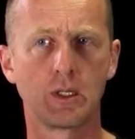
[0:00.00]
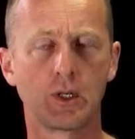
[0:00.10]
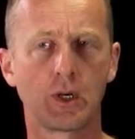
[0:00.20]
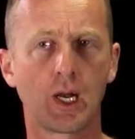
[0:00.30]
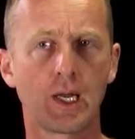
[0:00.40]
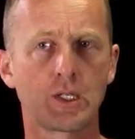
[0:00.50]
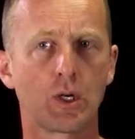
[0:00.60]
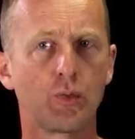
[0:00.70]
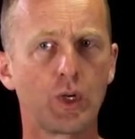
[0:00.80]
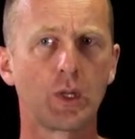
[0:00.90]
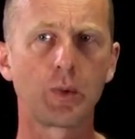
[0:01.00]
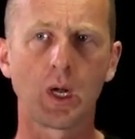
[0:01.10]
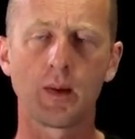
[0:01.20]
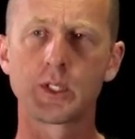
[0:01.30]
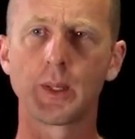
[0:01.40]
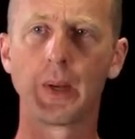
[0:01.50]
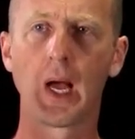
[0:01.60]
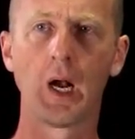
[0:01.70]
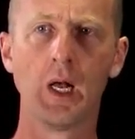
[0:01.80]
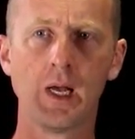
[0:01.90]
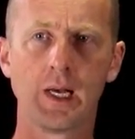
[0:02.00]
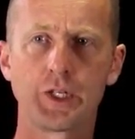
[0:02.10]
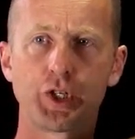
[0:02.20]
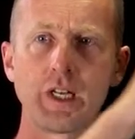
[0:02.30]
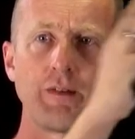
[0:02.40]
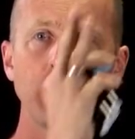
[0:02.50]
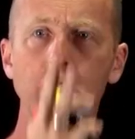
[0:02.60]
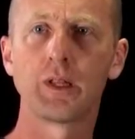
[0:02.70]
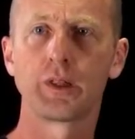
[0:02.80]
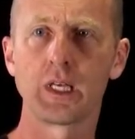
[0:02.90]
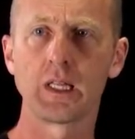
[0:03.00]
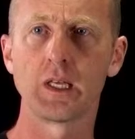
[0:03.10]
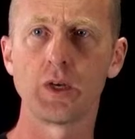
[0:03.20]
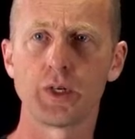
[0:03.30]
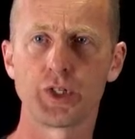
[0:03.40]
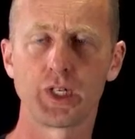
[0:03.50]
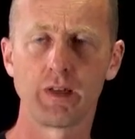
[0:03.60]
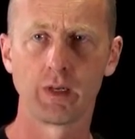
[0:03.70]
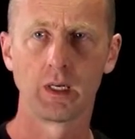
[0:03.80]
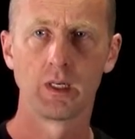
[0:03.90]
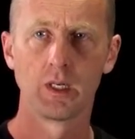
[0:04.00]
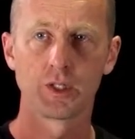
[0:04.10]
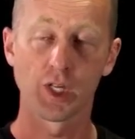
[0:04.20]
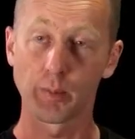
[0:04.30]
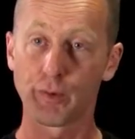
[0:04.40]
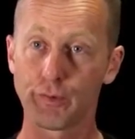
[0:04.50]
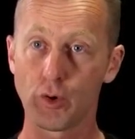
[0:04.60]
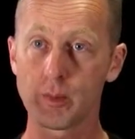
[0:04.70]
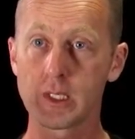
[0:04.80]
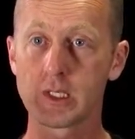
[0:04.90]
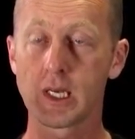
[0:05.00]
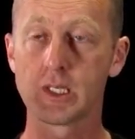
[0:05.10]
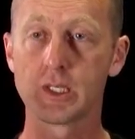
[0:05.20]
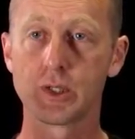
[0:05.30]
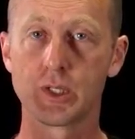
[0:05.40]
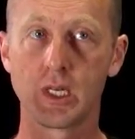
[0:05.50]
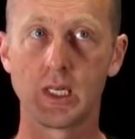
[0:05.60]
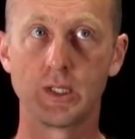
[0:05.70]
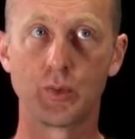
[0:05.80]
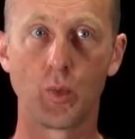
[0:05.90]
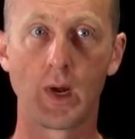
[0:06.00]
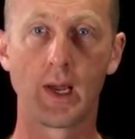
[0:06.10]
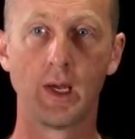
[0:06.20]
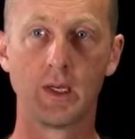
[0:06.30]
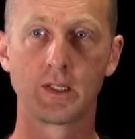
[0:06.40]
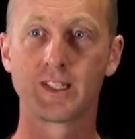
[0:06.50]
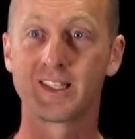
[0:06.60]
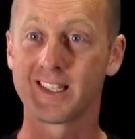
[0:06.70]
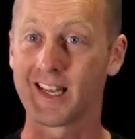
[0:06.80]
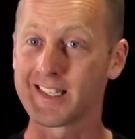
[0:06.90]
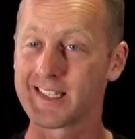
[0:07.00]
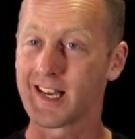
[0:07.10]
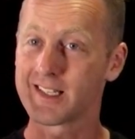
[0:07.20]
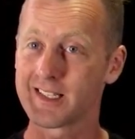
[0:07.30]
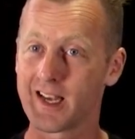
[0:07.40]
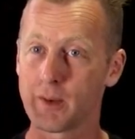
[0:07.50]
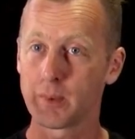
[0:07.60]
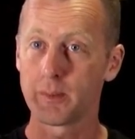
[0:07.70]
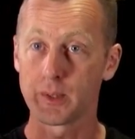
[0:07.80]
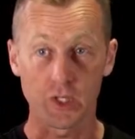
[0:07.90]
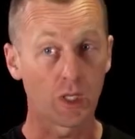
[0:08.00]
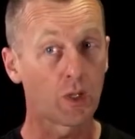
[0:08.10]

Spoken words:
Okay, so it really becomes about achieving the thing that you're achieving. So the performing stage is where success starts to happen, particularly